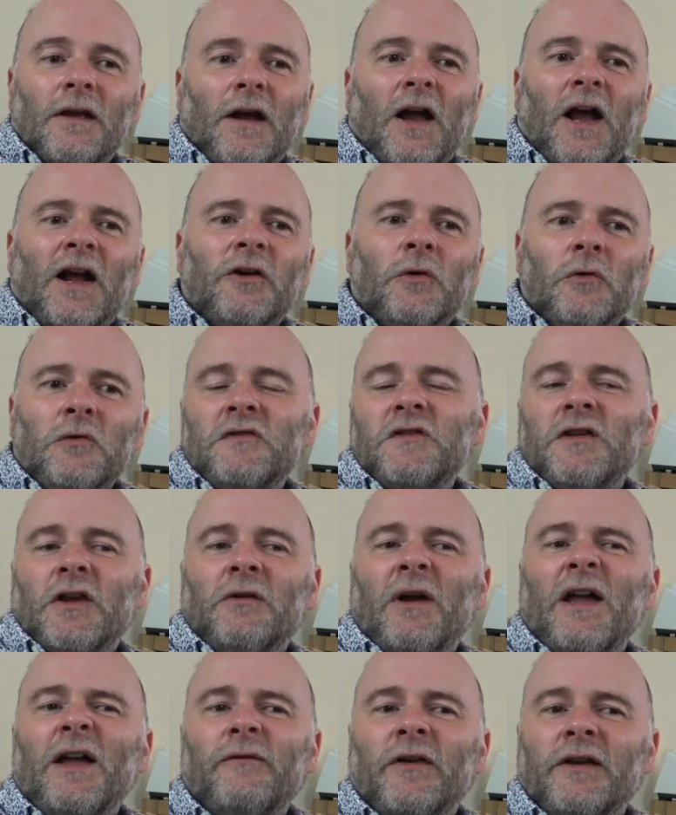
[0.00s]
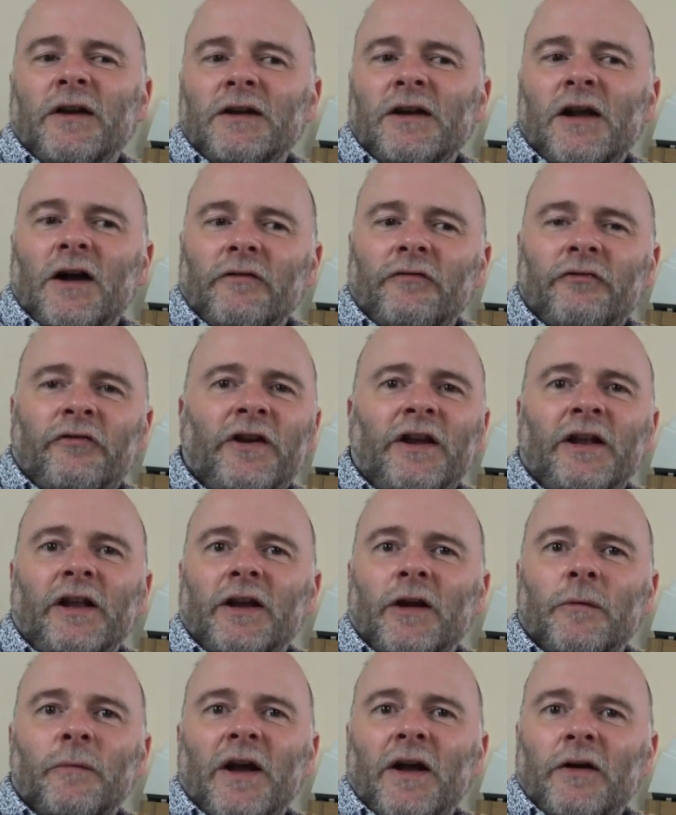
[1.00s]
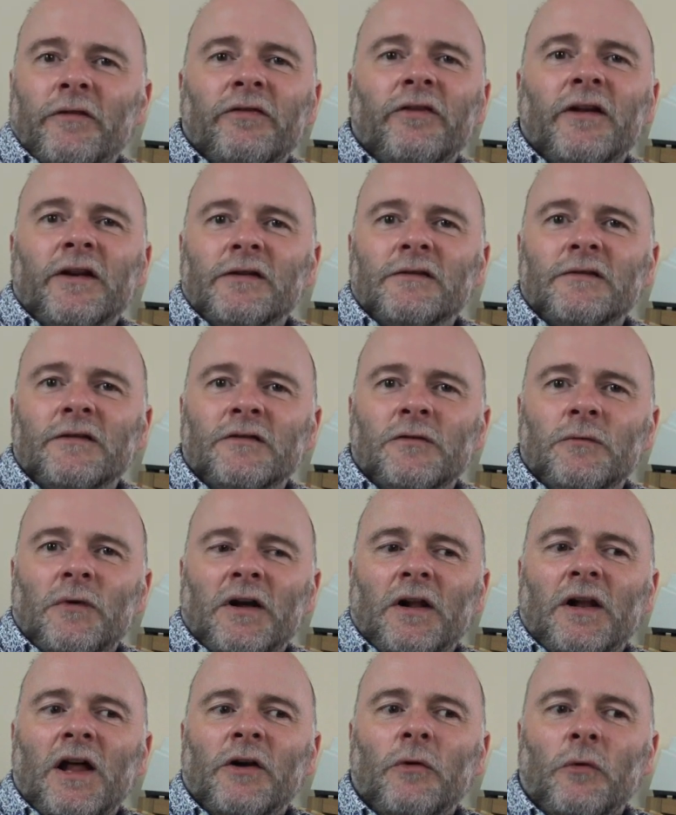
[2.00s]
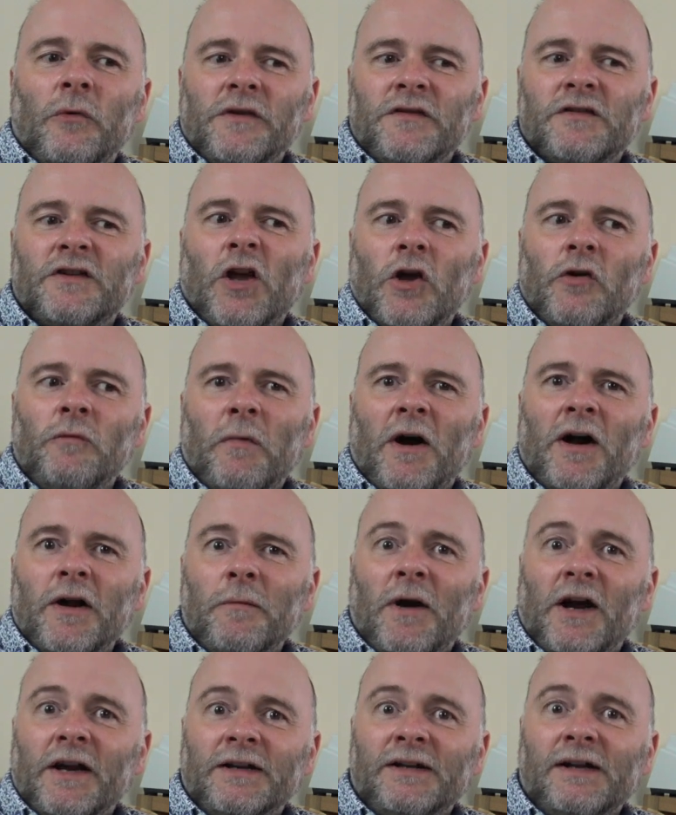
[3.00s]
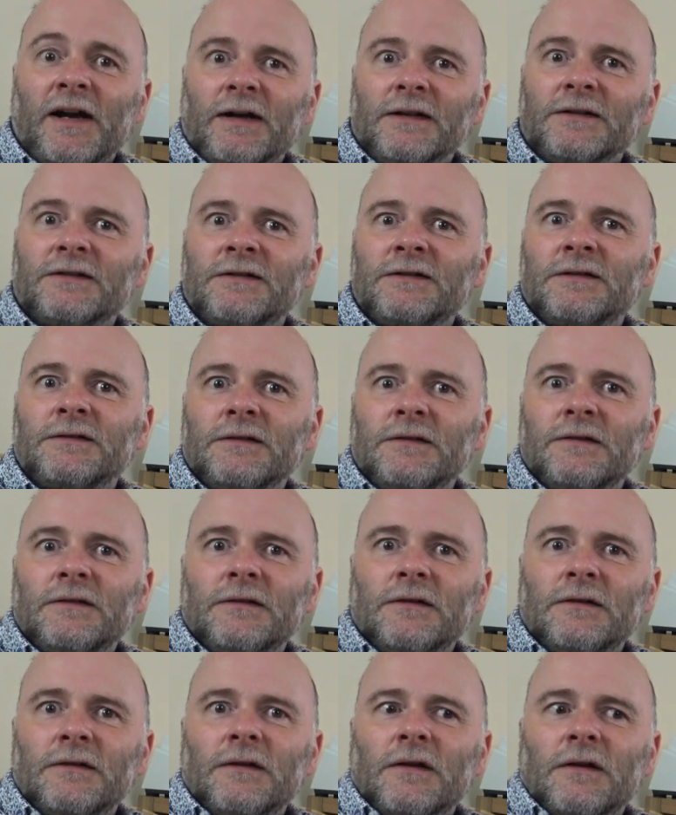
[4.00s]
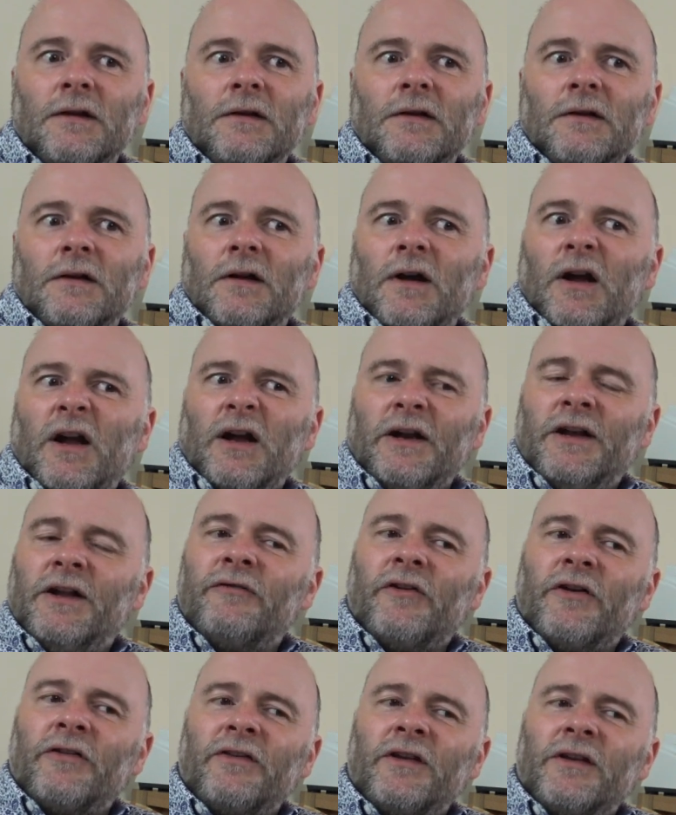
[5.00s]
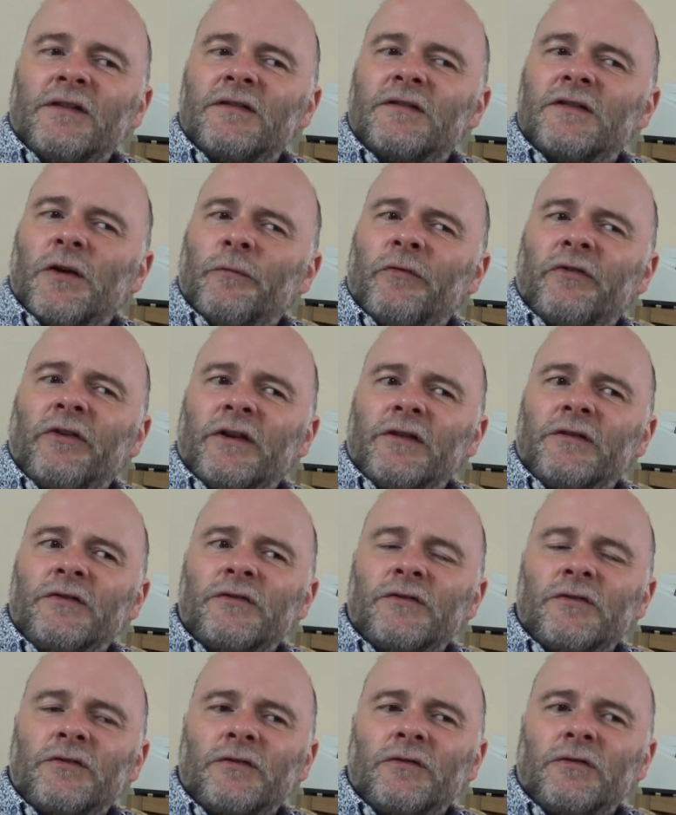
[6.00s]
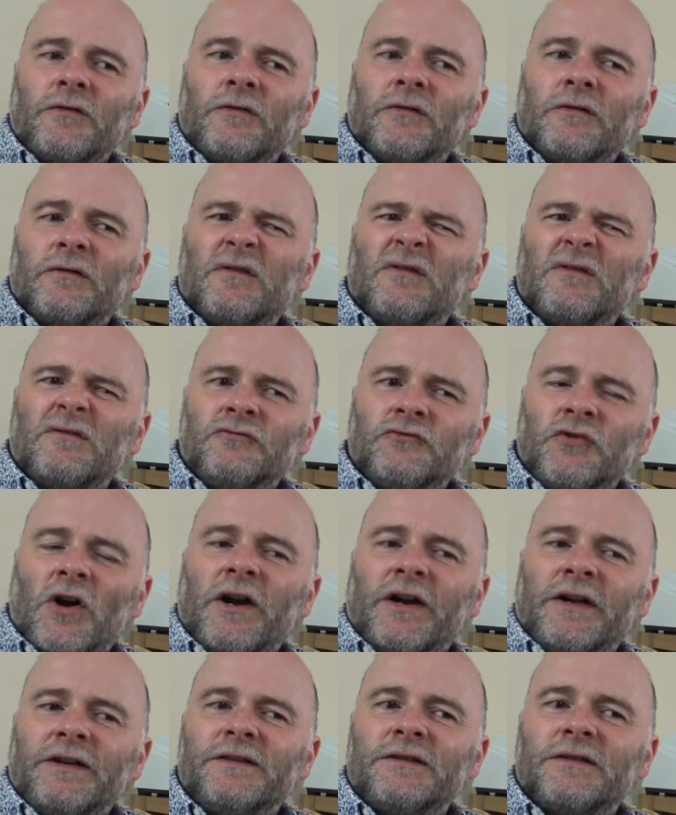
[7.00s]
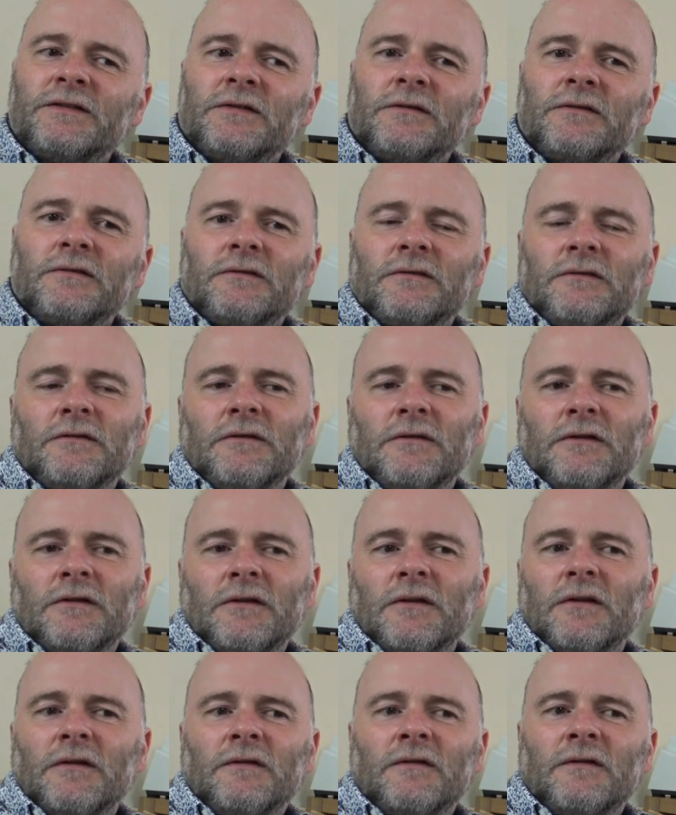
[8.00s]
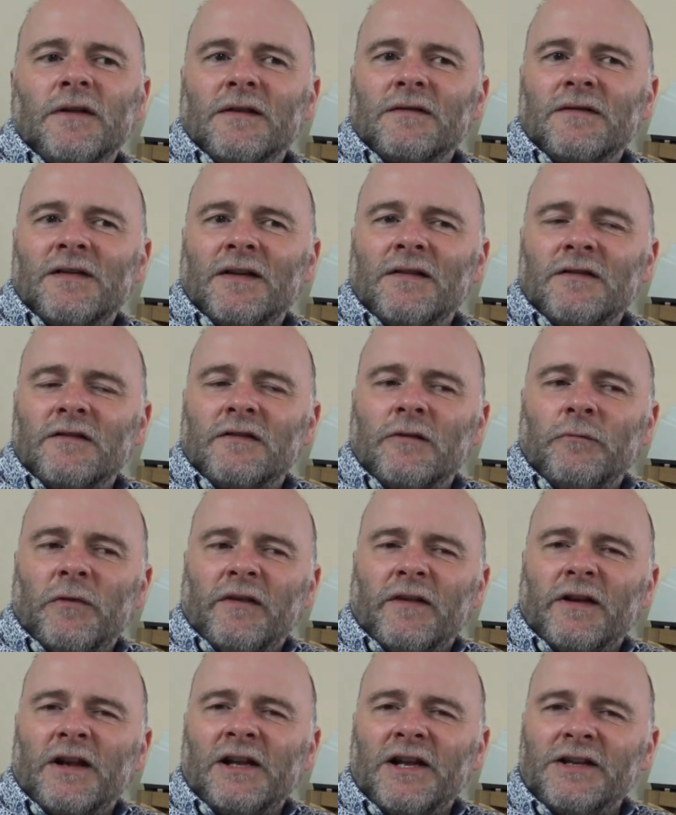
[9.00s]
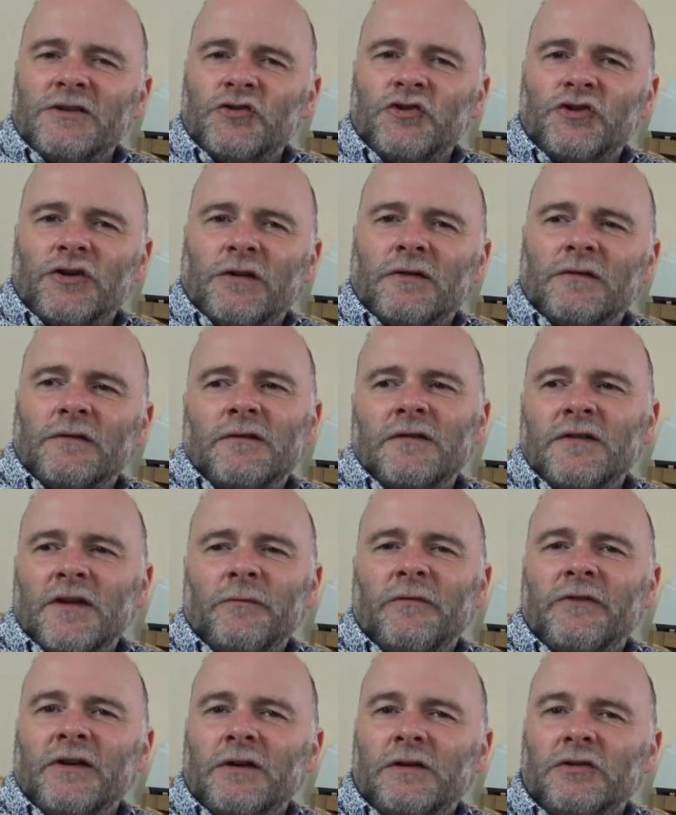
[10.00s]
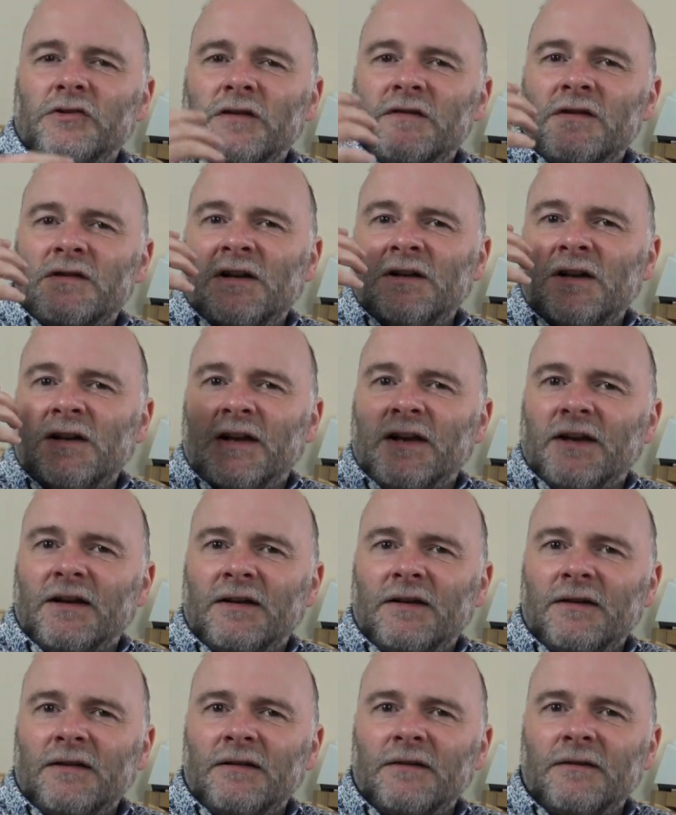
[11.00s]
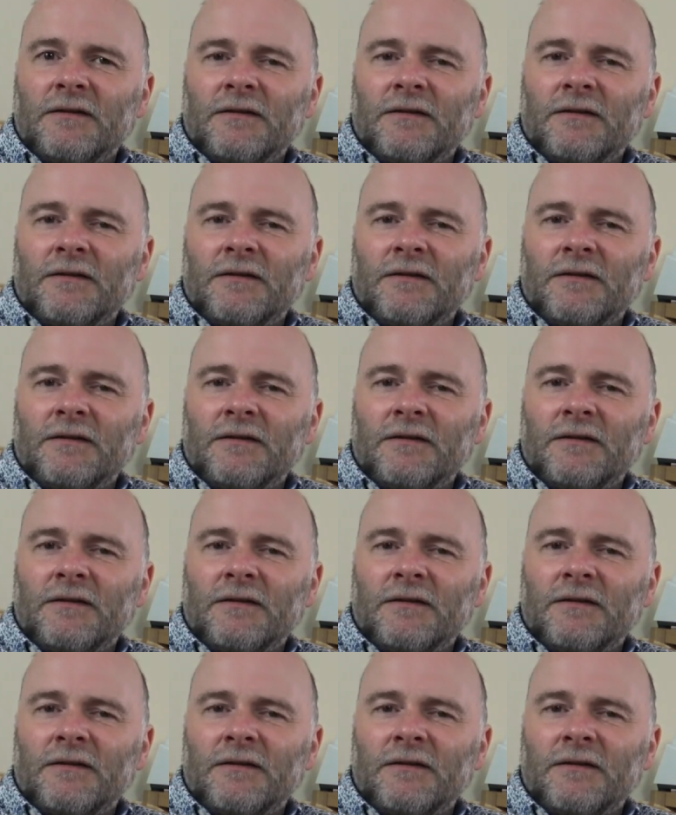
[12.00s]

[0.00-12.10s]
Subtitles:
And also having a gut feeling about things as well. I always go by my gut. And if I think something's right, that tends to be the clincher. Something will just click.